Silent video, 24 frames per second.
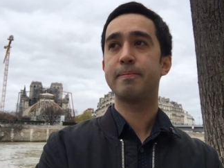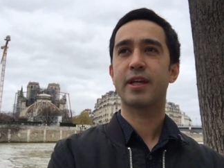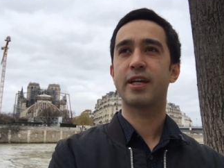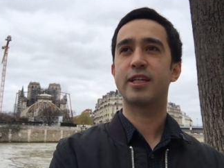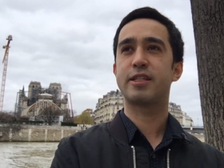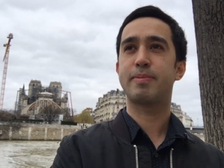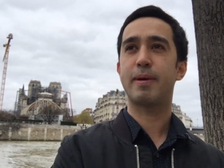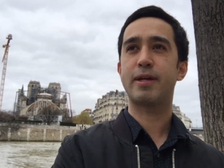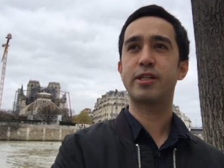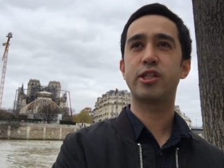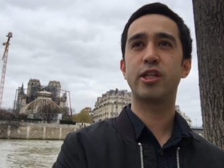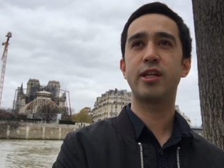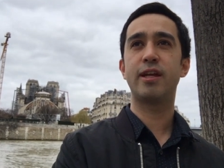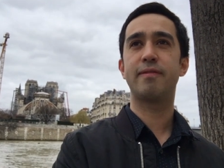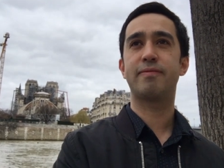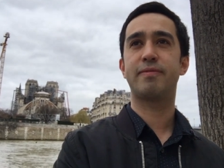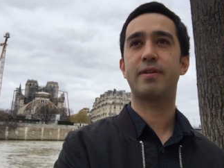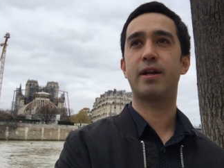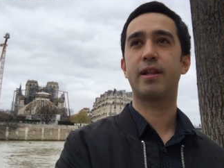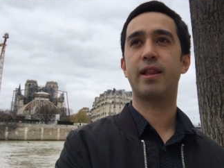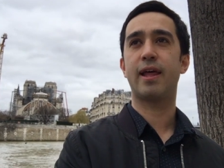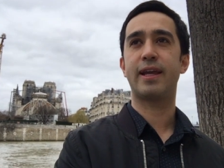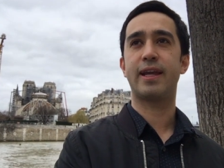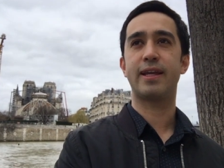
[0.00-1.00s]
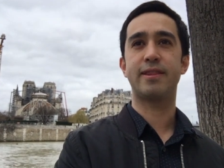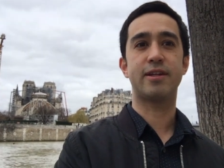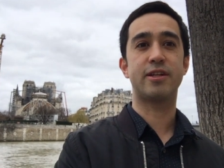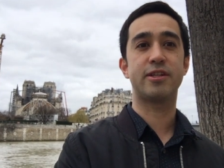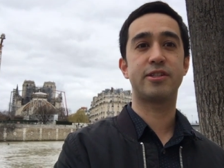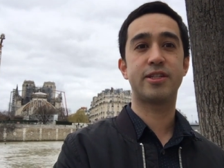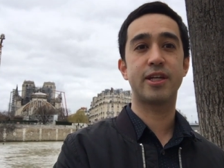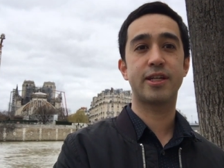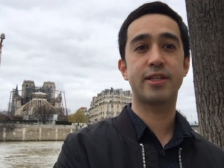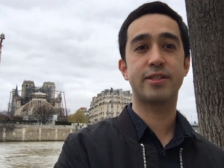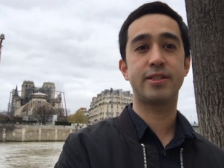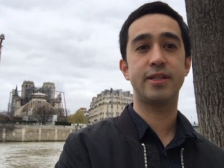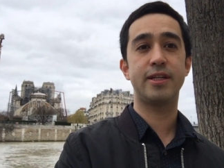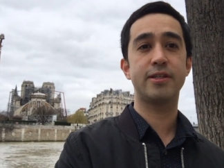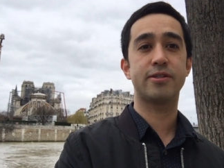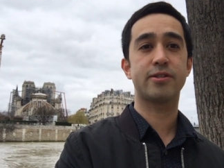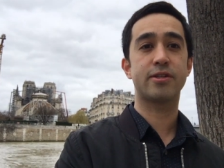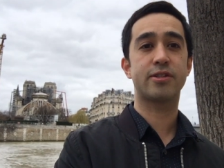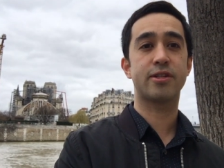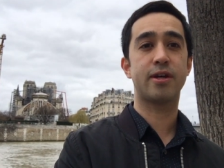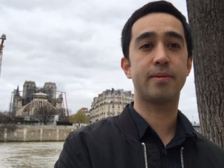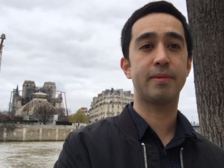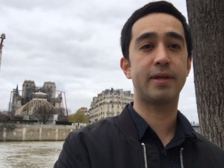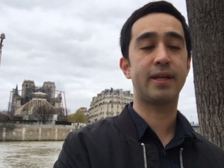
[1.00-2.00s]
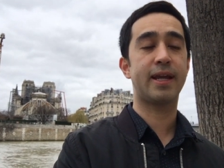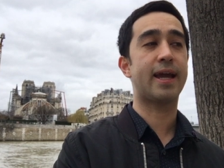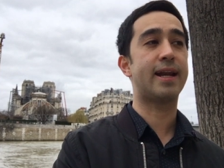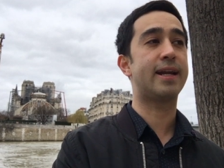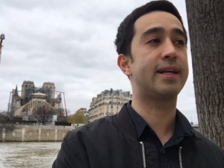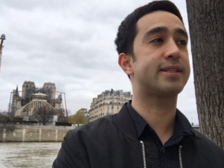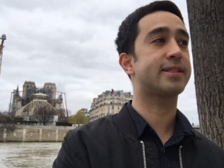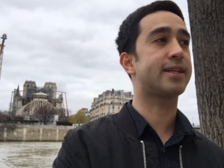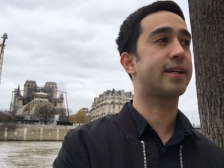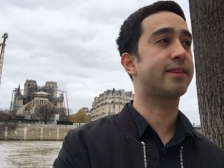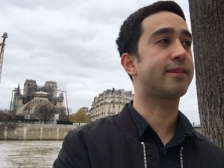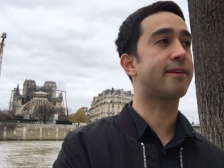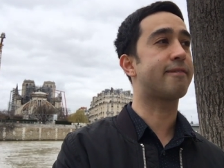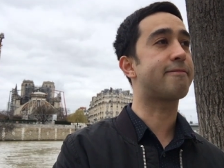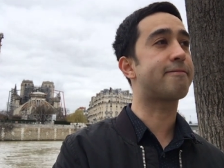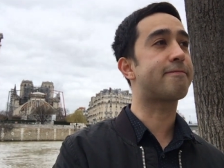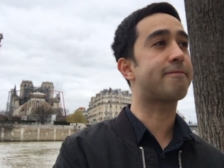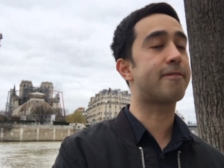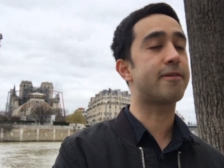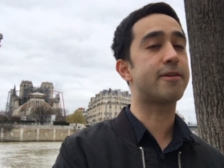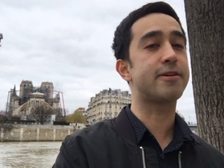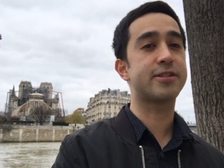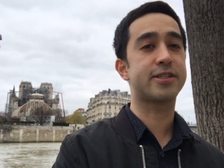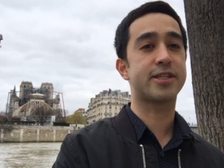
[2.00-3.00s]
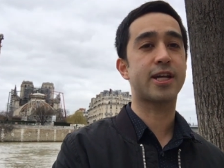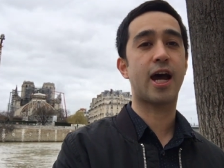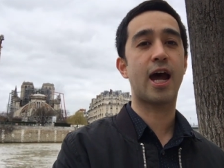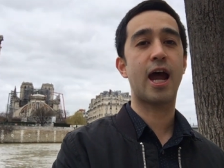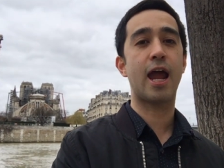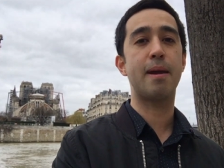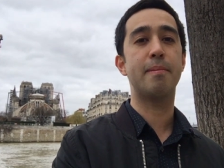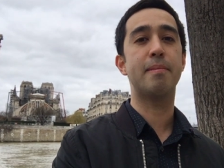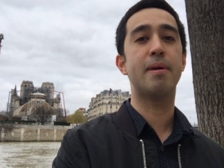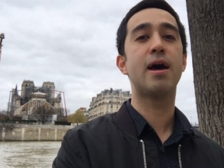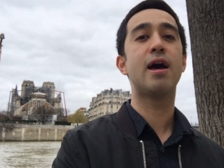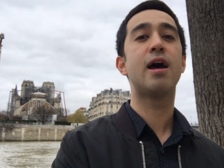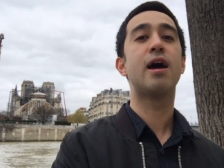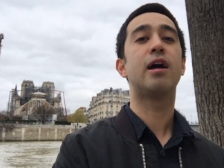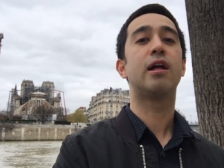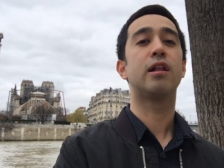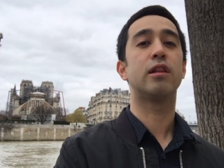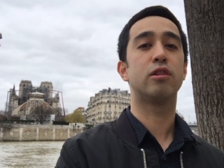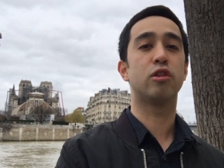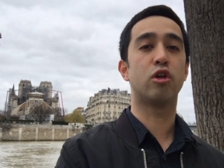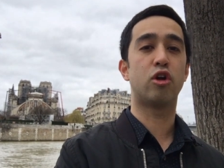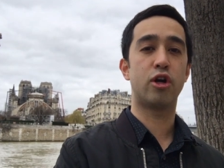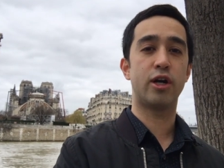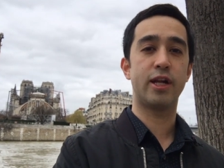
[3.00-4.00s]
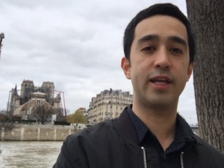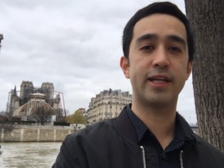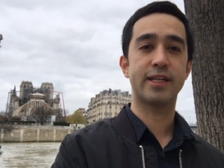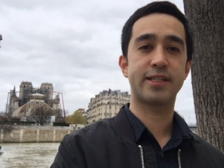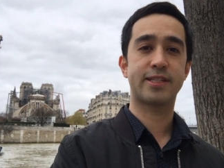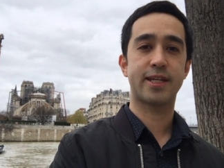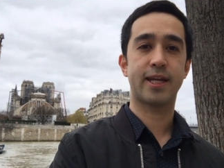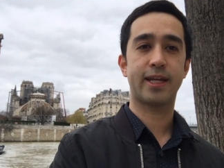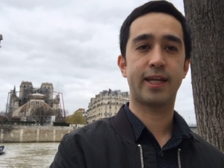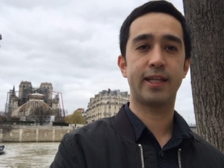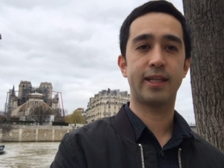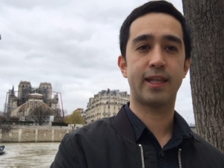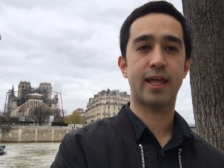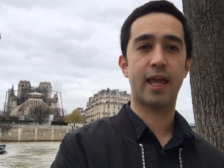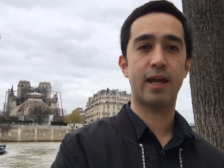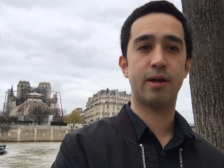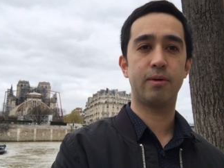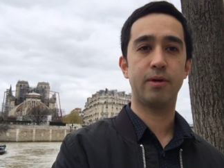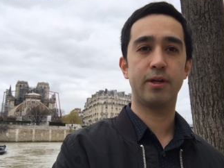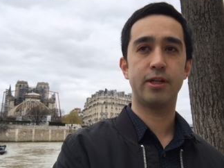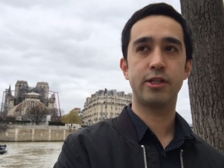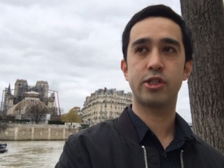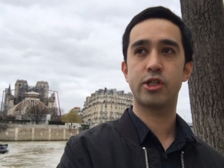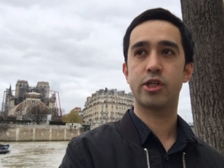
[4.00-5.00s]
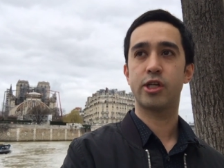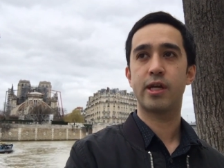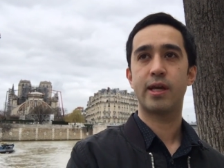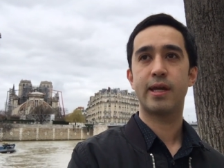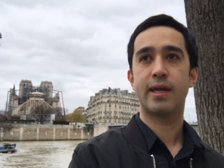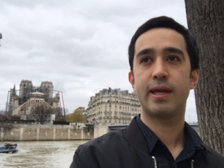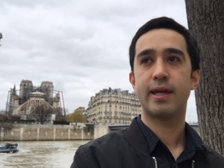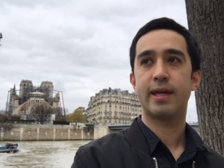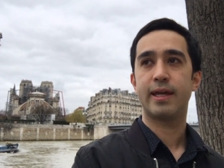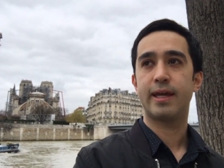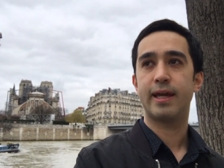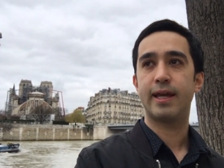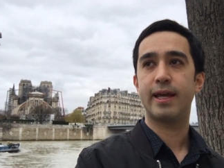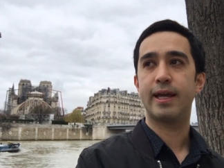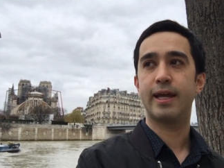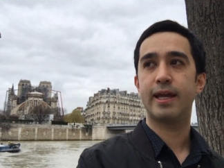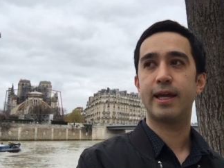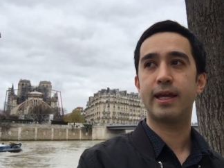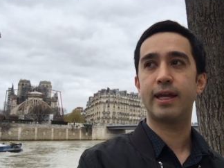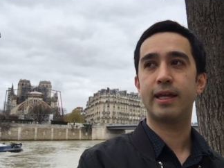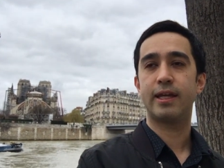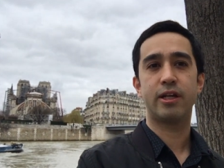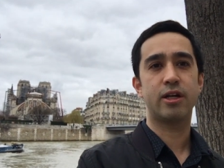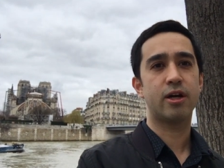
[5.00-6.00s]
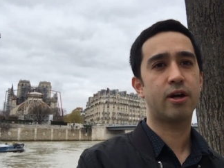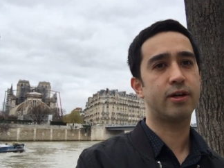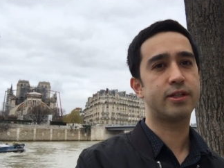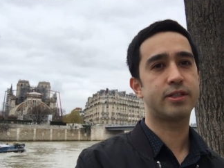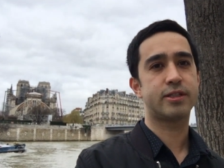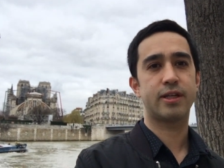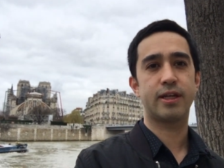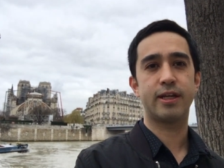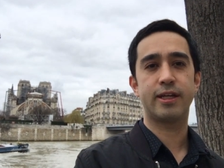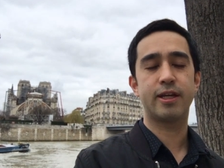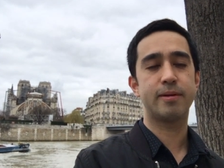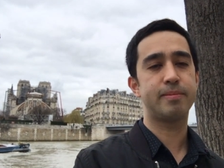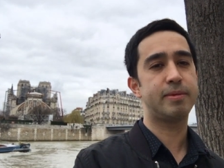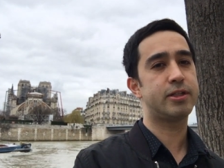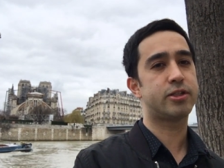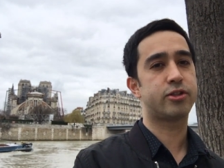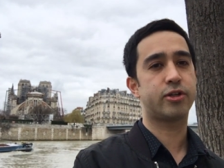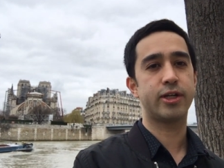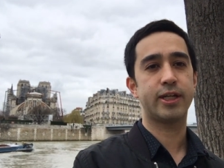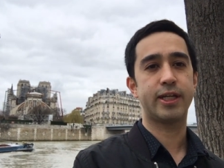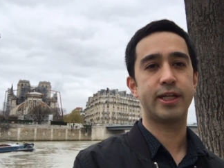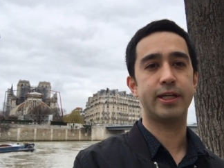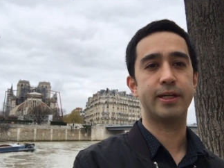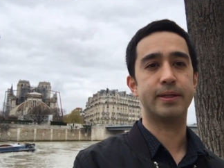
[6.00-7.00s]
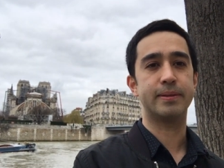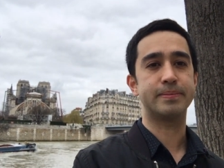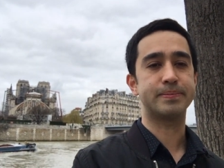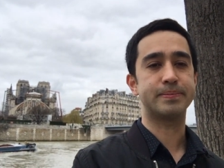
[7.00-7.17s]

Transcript: especially if they're like in their 60s or something and it's like their first time learning a second language. It, you know, it can be tricky.